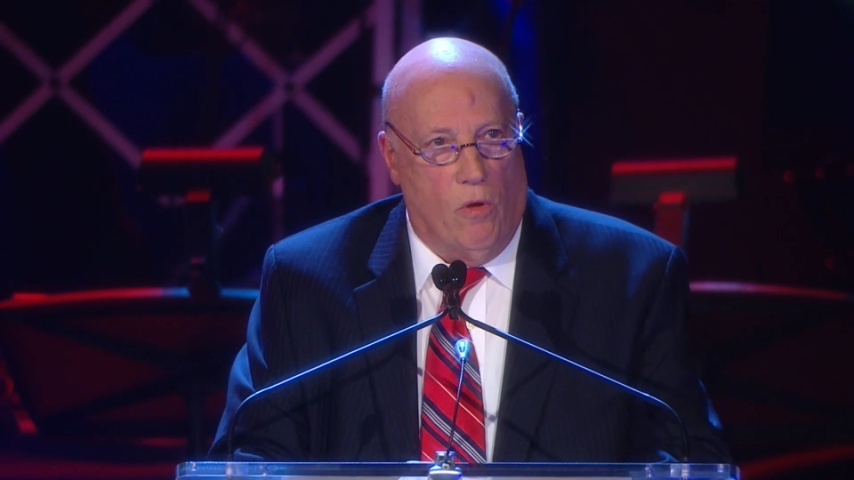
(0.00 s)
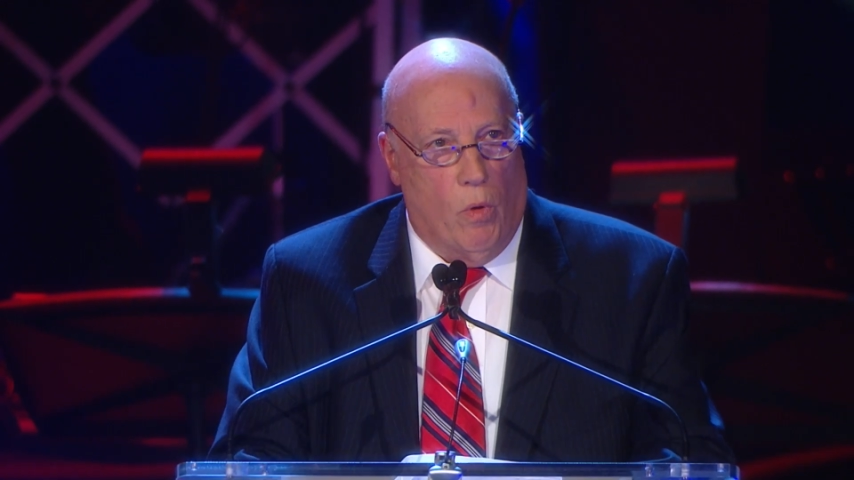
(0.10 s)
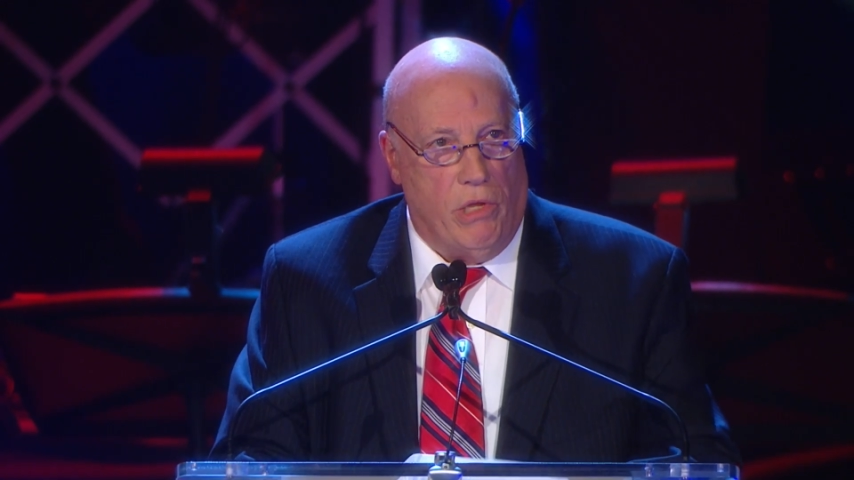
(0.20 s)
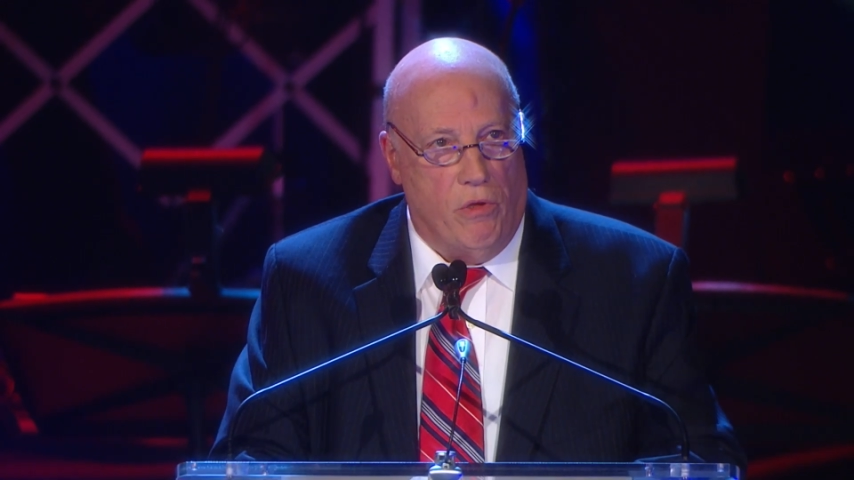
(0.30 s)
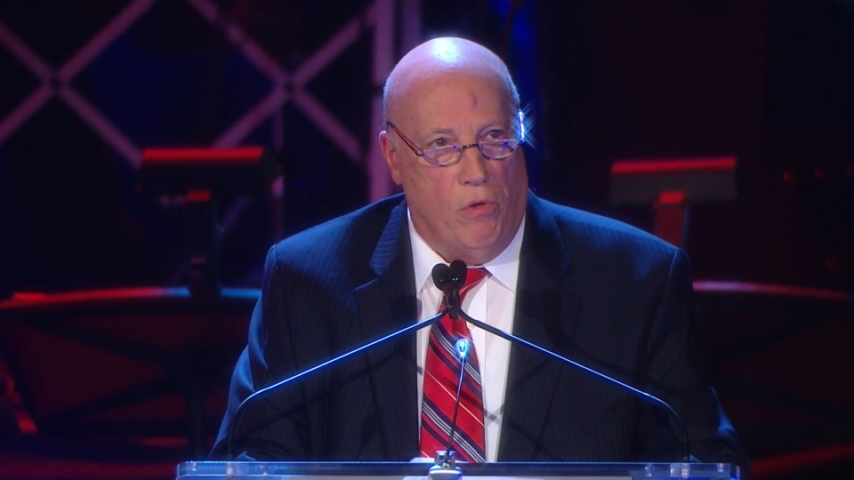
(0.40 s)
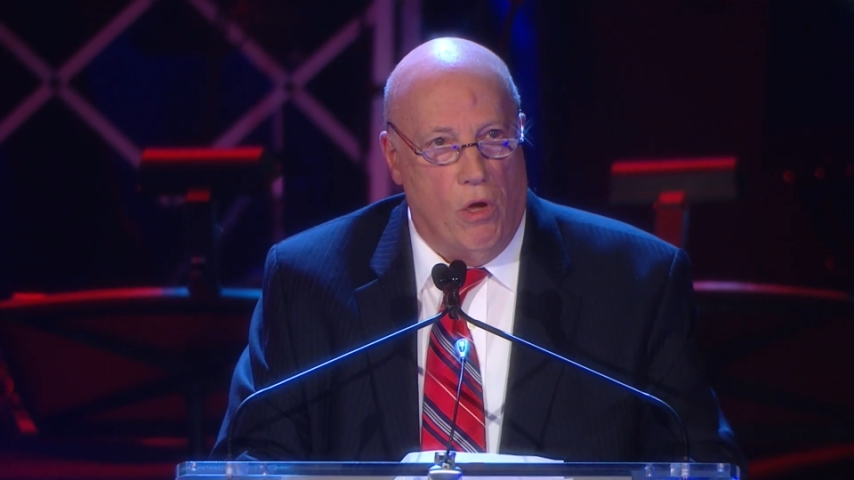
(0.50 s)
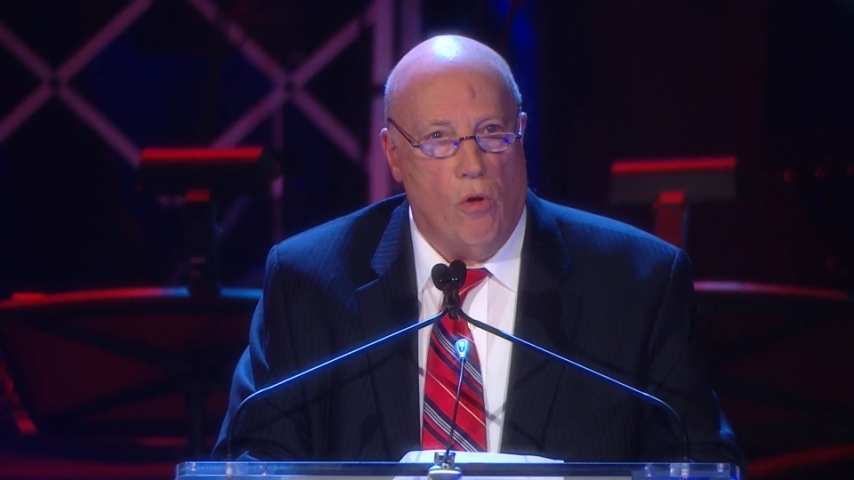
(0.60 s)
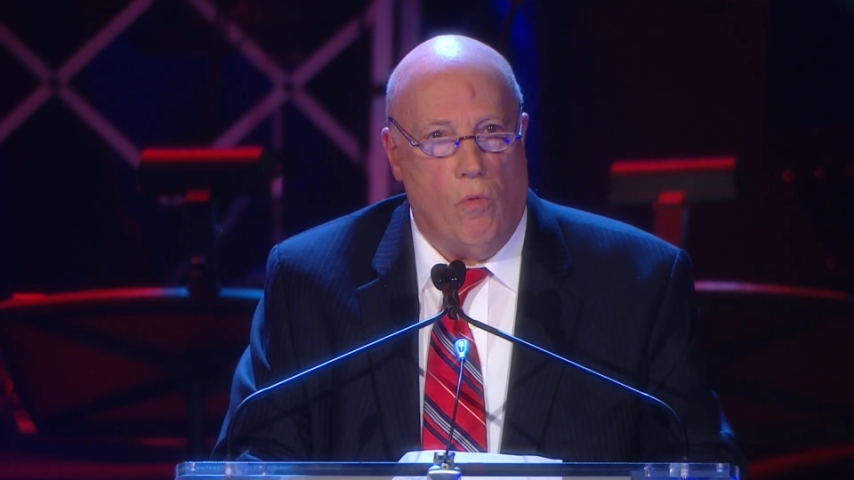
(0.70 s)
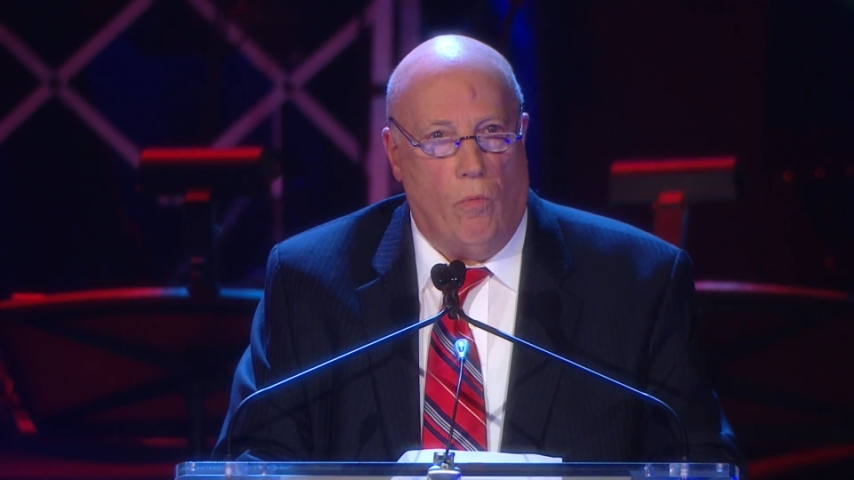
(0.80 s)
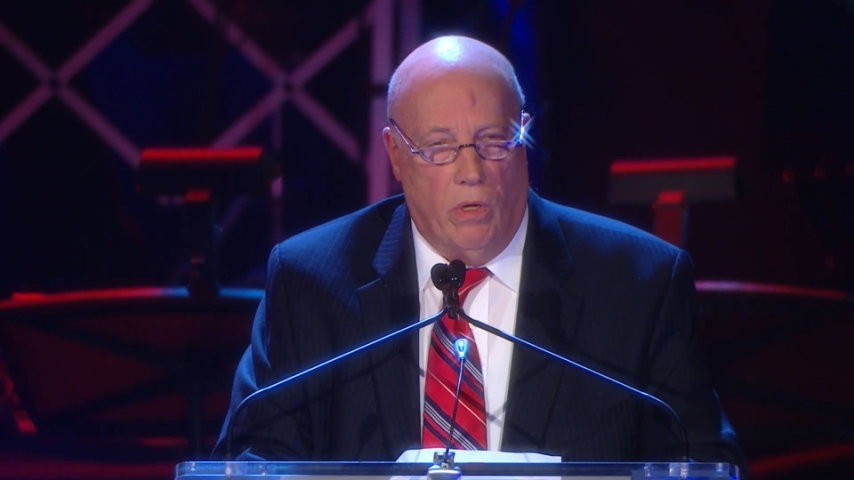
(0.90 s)
what you
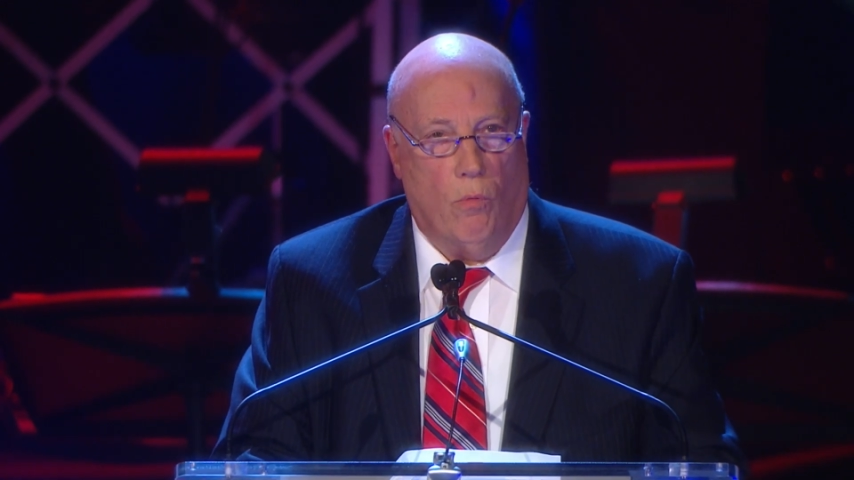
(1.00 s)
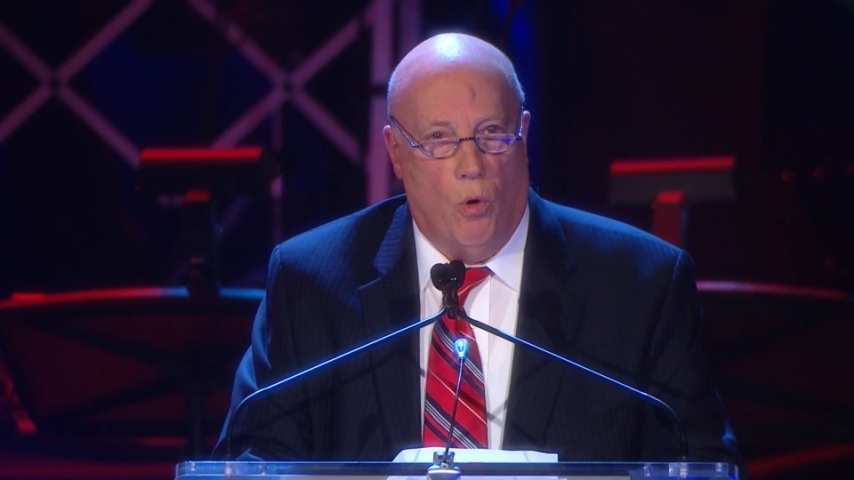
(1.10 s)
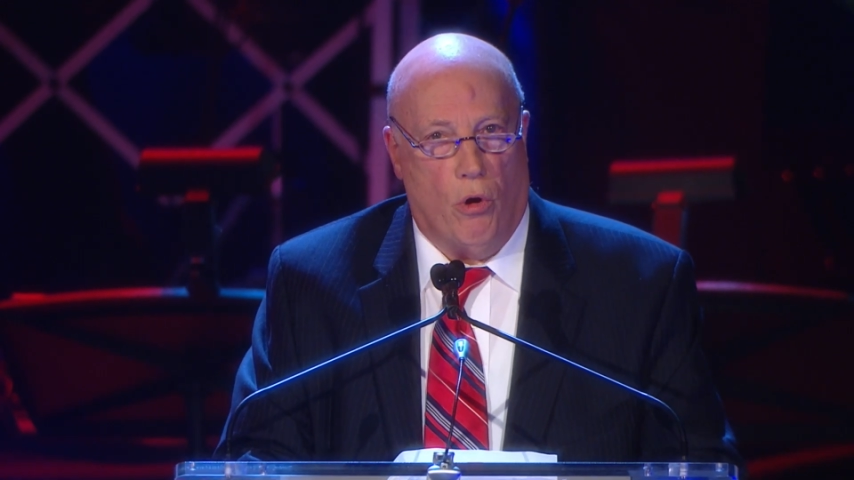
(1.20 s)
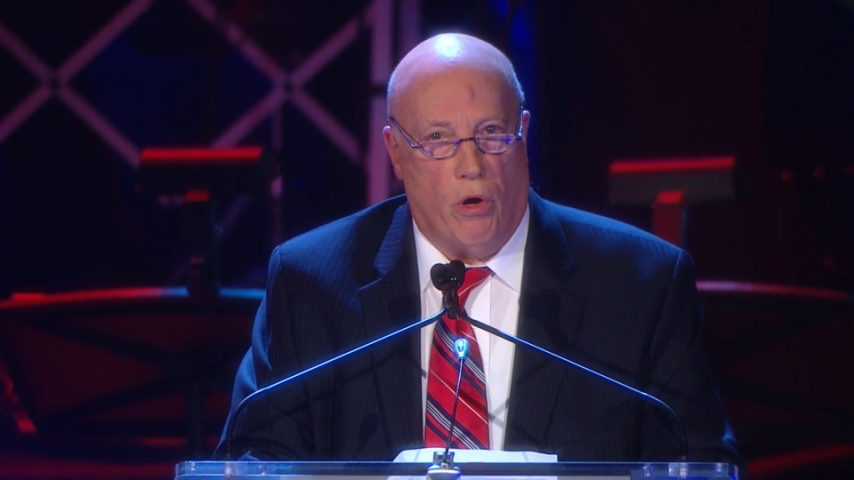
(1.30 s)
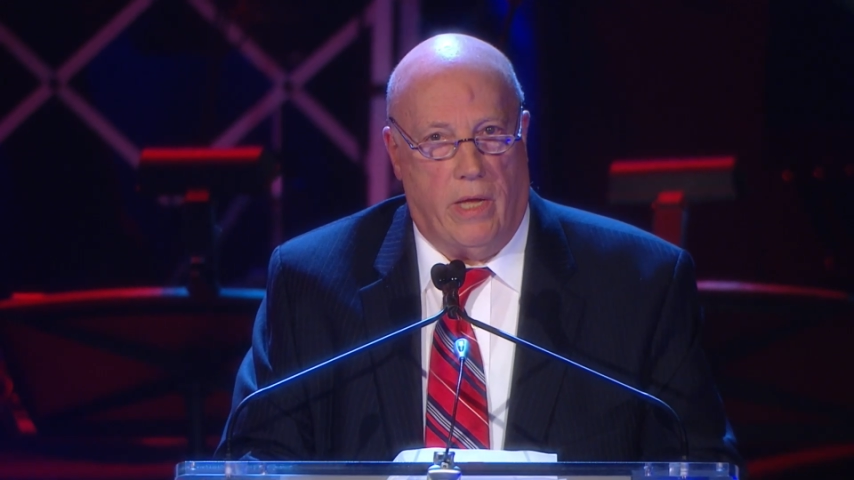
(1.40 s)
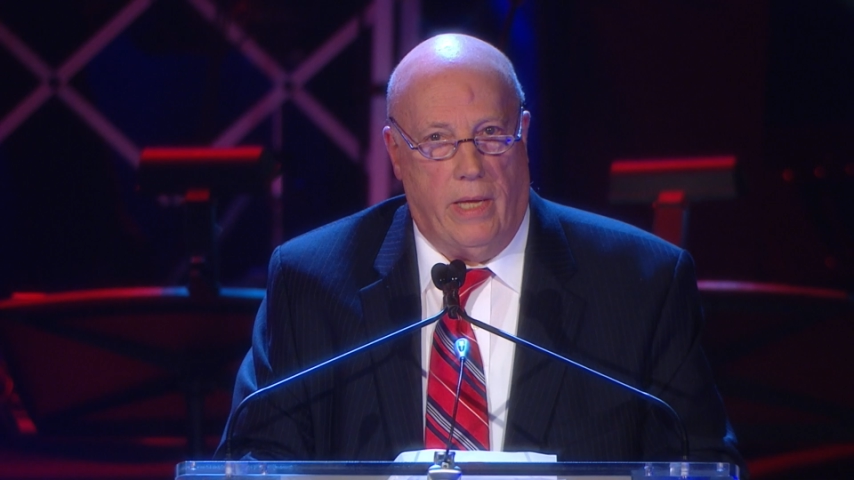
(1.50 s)
know will work.